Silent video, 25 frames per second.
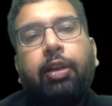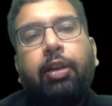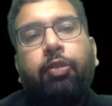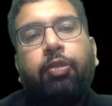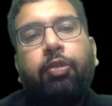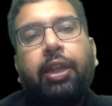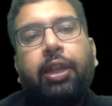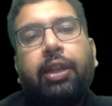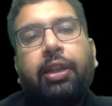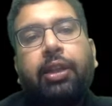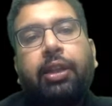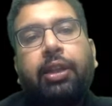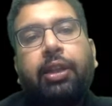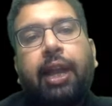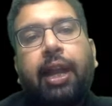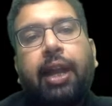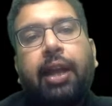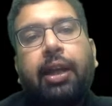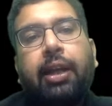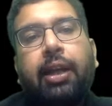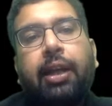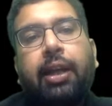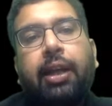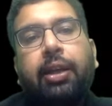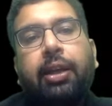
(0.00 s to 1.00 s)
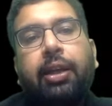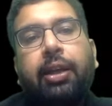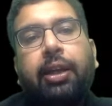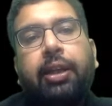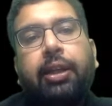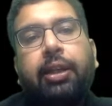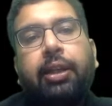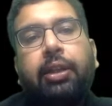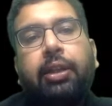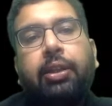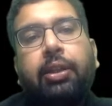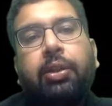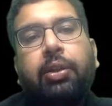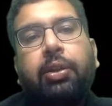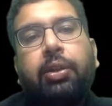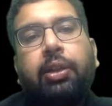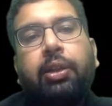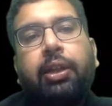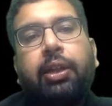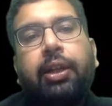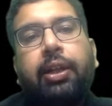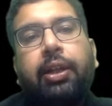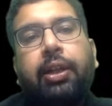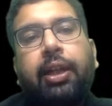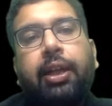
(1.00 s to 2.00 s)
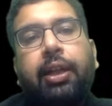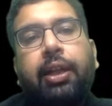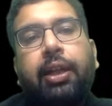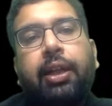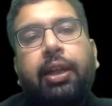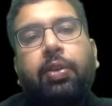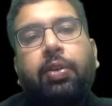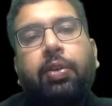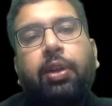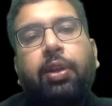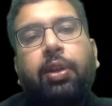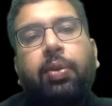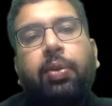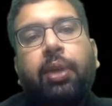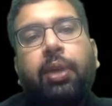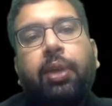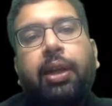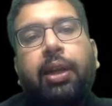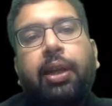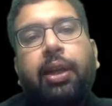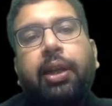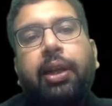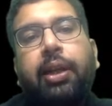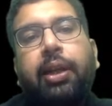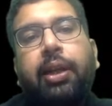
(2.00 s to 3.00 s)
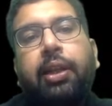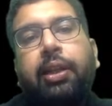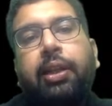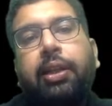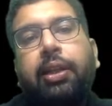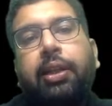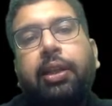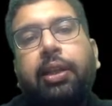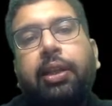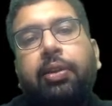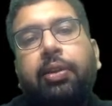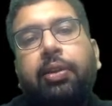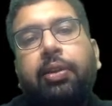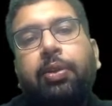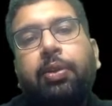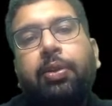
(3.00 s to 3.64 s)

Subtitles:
Very standard case. So theta is equal to 90 degrees, sir.